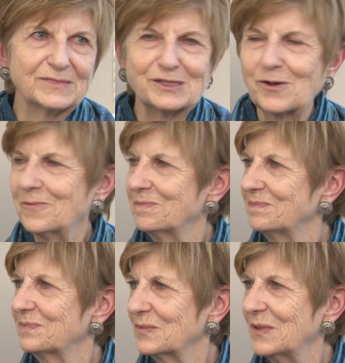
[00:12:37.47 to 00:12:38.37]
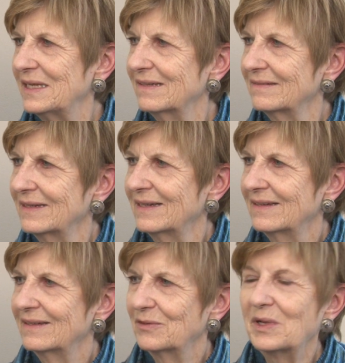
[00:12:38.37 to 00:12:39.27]
So we
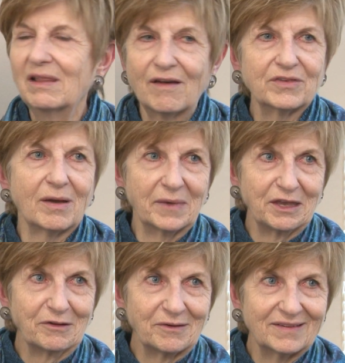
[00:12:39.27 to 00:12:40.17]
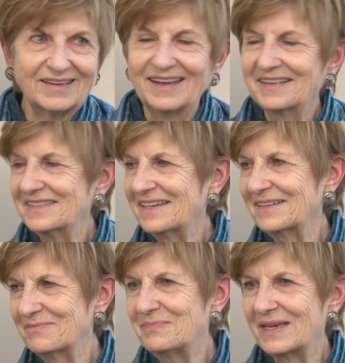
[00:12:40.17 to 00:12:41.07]
love coming here and
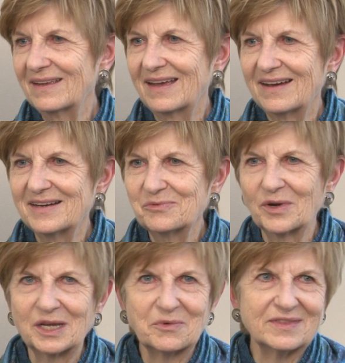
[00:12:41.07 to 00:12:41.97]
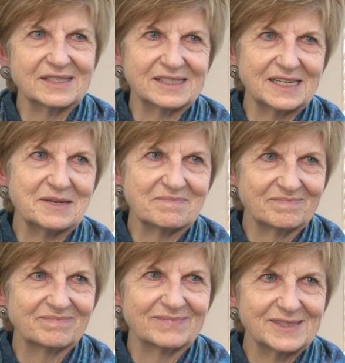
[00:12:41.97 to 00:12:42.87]
working with this team.
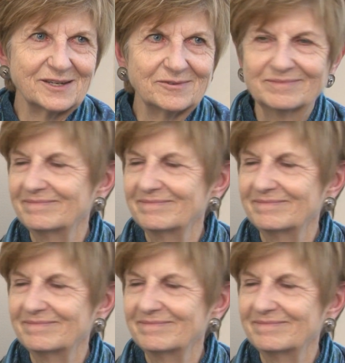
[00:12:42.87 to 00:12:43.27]
So